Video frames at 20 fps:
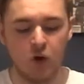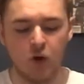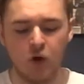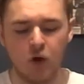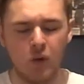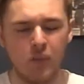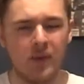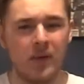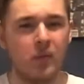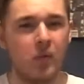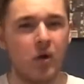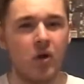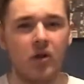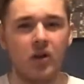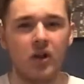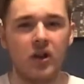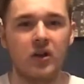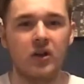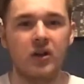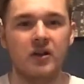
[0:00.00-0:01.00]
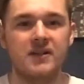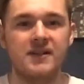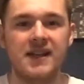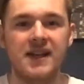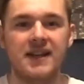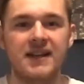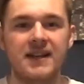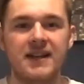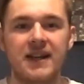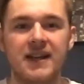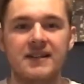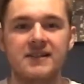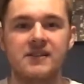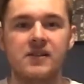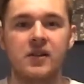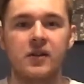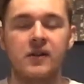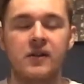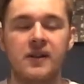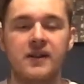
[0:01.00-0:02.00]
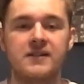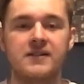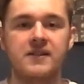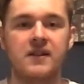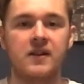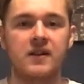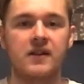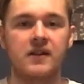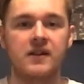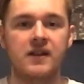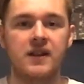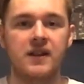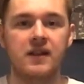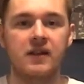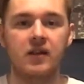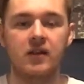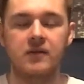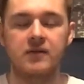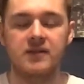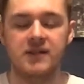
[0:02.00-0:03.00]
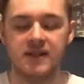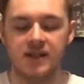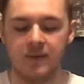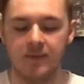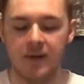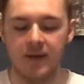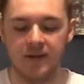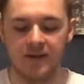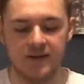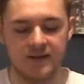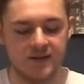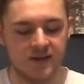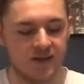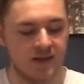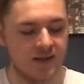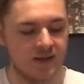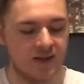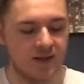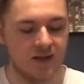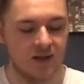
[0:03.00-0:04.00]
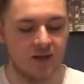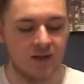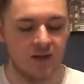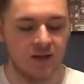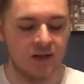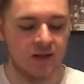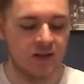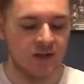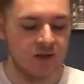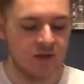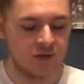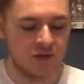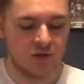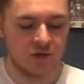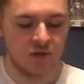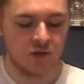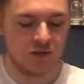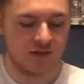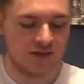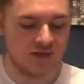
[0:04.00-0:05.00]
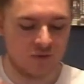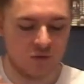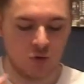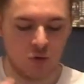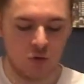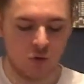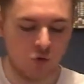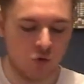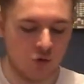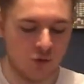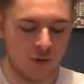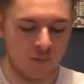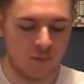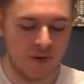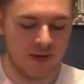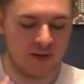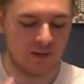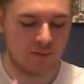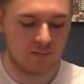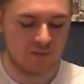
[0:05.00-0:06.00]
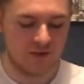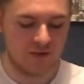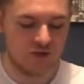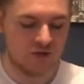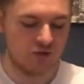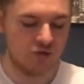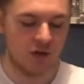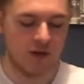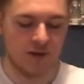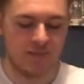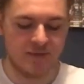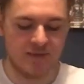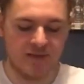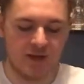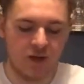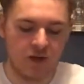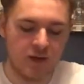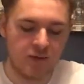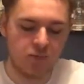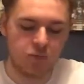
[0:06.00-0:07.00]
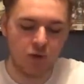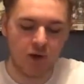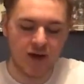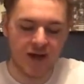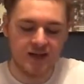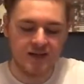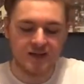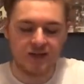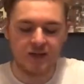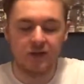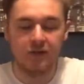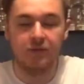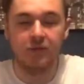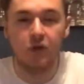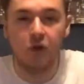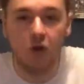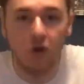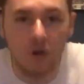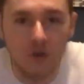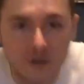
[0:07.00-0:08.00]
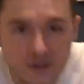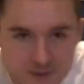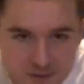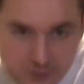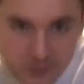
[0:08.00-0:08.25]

lot of people aren't going to notice Adidas though. That's the only thing. I was thinking about this earlier. It's not got the big 3 stripes. The only branding you've got is